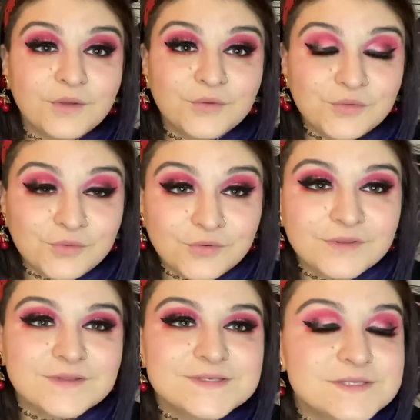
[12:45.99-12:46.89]
it. Ooh,
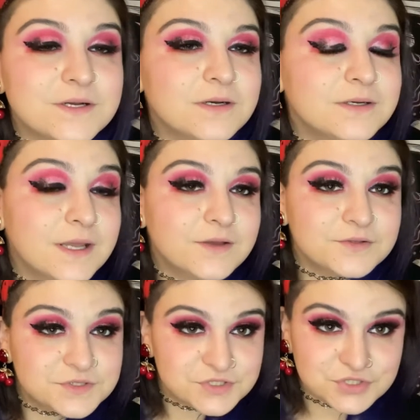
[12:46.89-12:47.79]
this turned
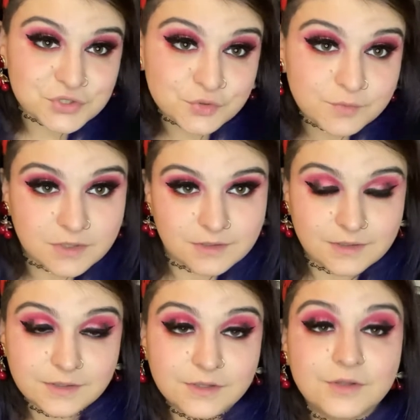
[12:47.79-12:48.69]
out super
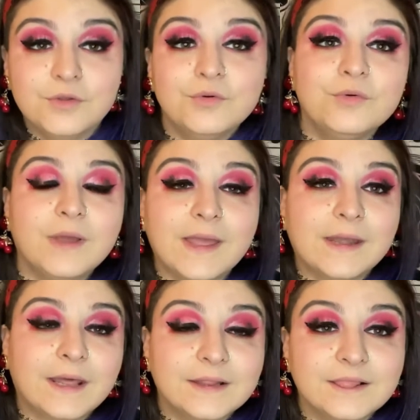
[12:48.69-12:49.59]
cute
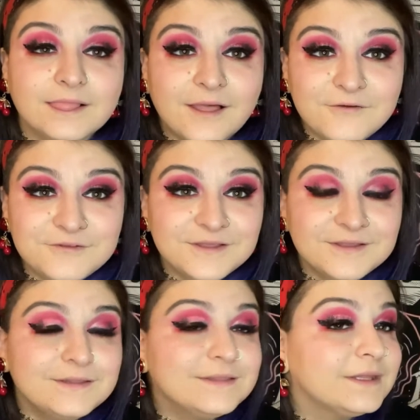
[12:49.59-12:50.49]
and I love
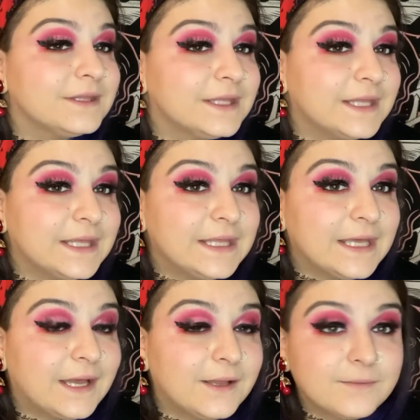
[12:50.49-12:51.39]
it.
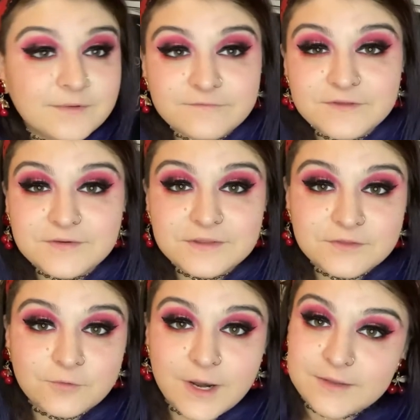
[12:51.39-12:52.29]
I'm feeling
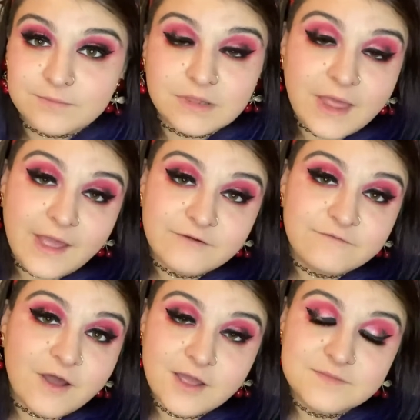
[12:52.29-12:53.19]
the red and black
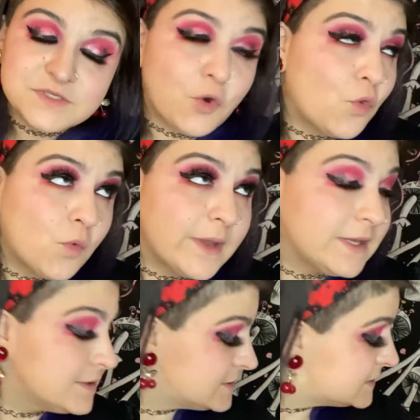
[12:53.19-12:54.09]
vibes always.